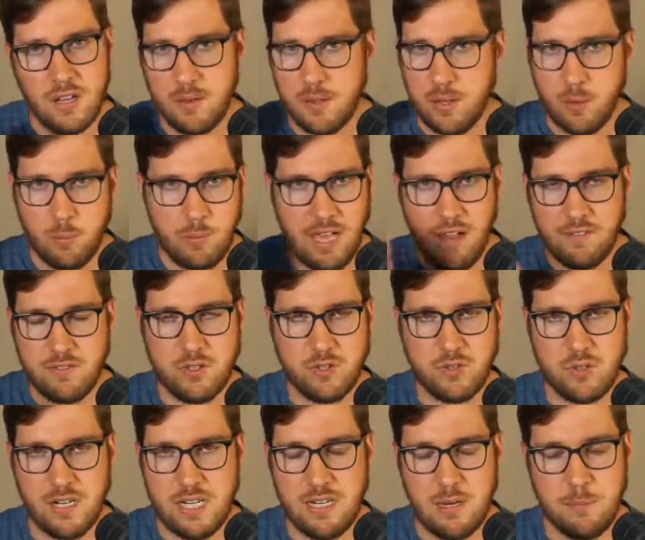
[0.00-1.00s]
we have to
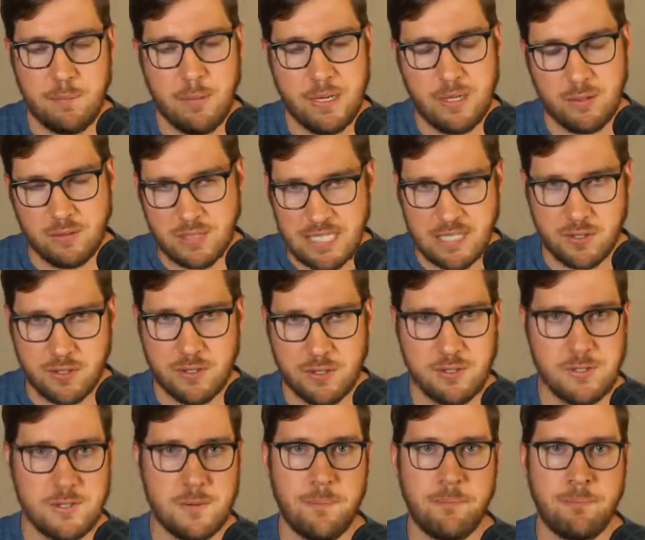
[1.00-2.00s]
train up better
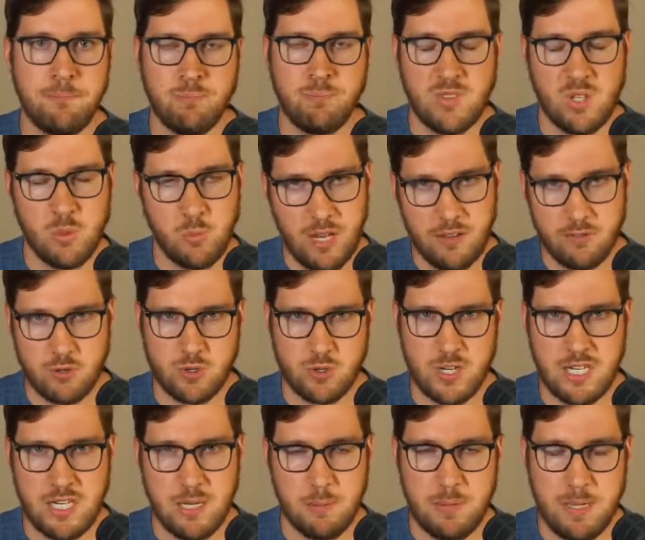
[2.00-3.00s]
leaders. We have to
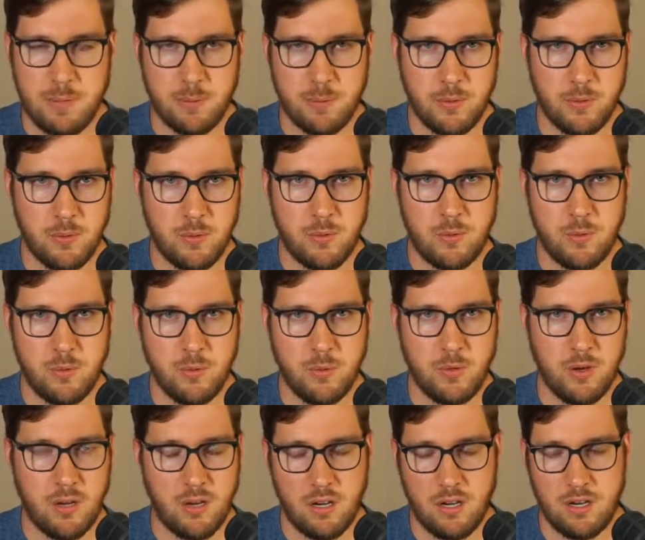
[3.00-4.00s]
train up people who
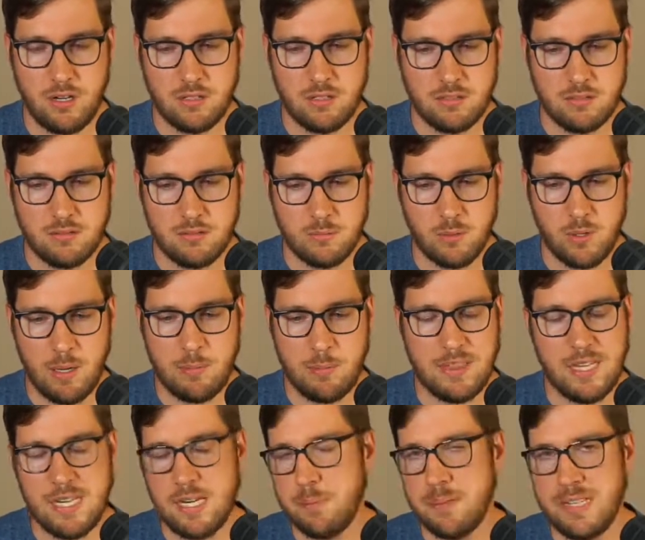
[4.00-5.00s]
are more
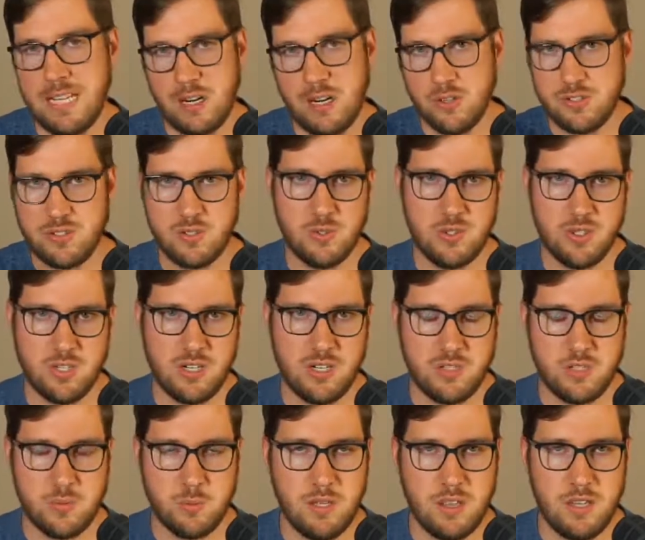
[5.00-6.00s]
empathetic, but that also
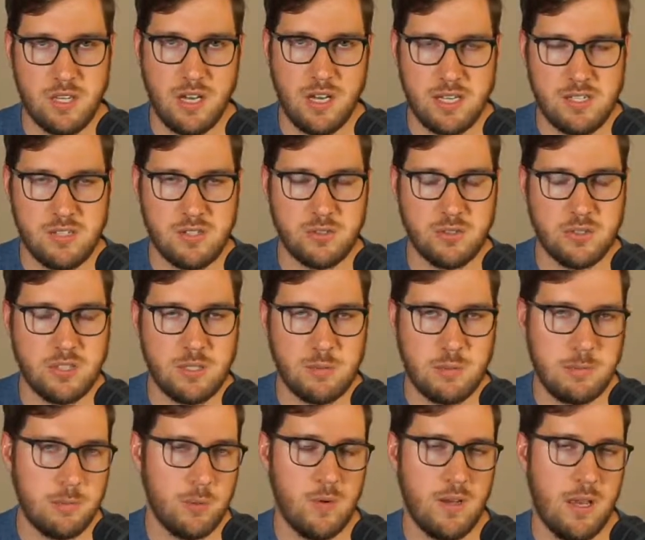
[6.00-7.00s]
starts with us learning to be
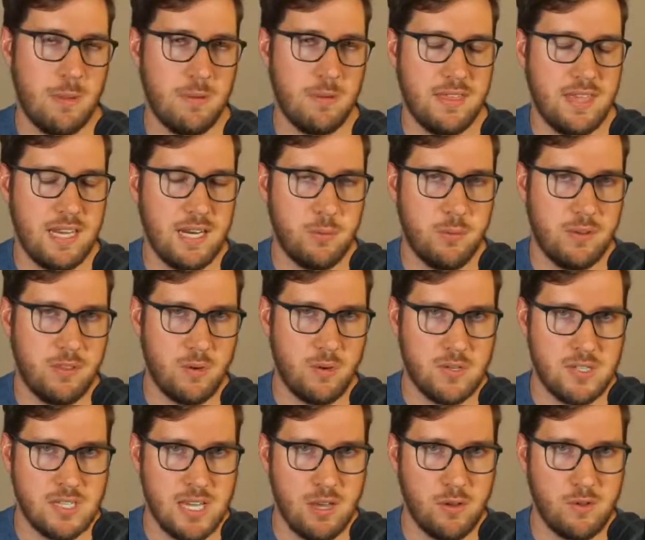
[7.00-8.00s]
more empathetic with
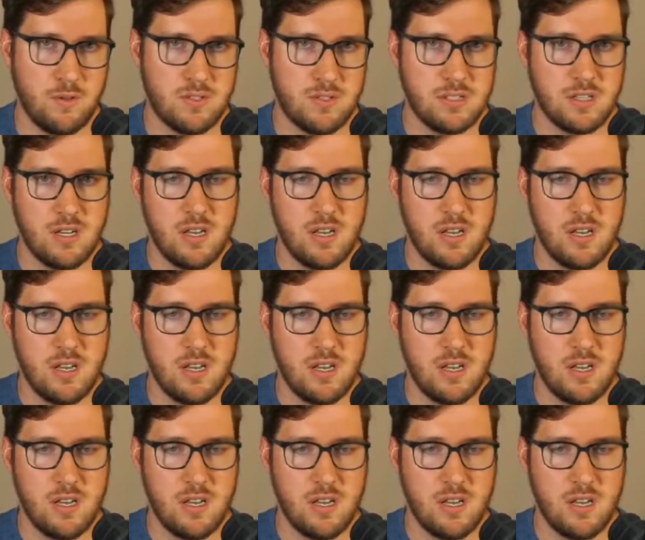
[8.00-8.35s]
ourselves,